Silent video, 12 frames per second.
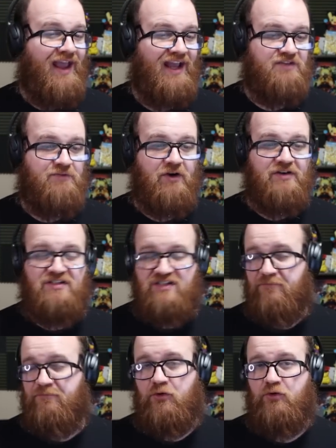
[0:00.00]
it's very
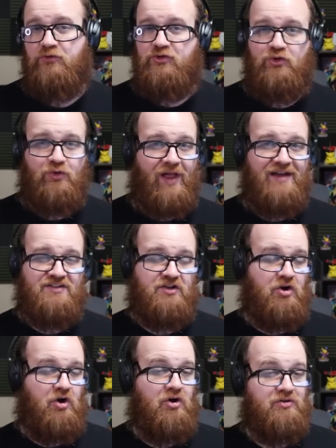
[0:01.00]
difficult to utilize a
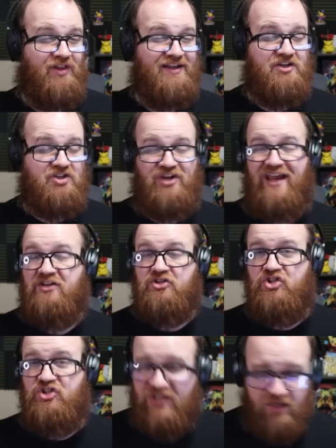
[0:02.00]
card like
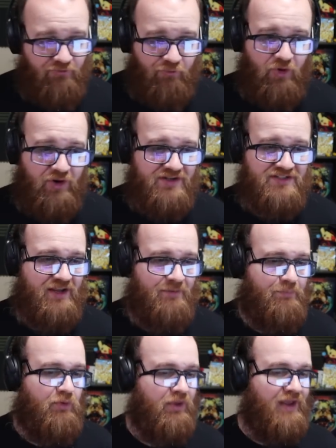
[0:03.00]
Shang-Chi, for
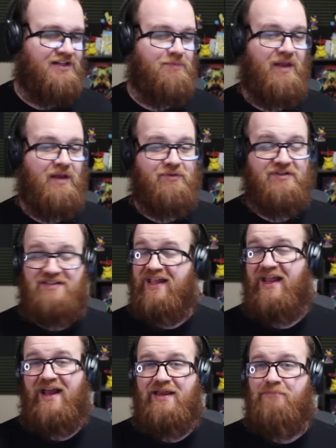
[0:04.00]
example, to be able to
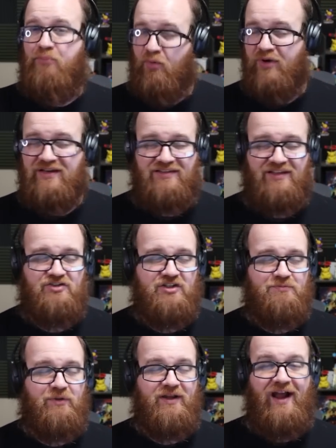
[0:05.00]
take any points that she's
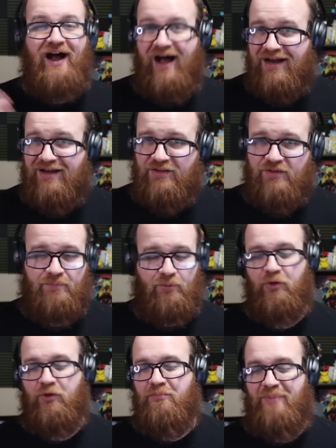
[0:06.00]
putting onto the
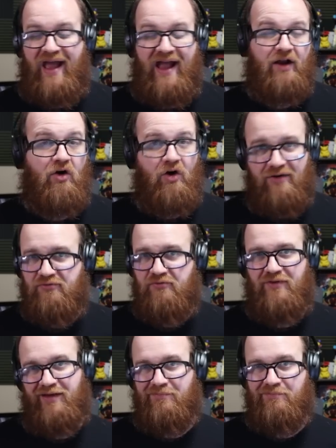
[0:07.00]
board back off of
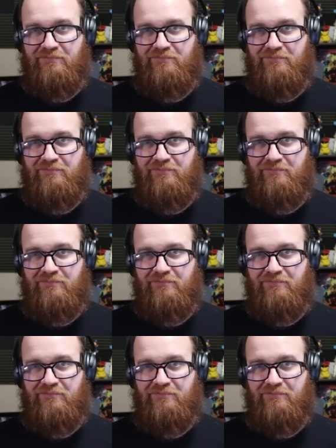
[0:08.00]
it.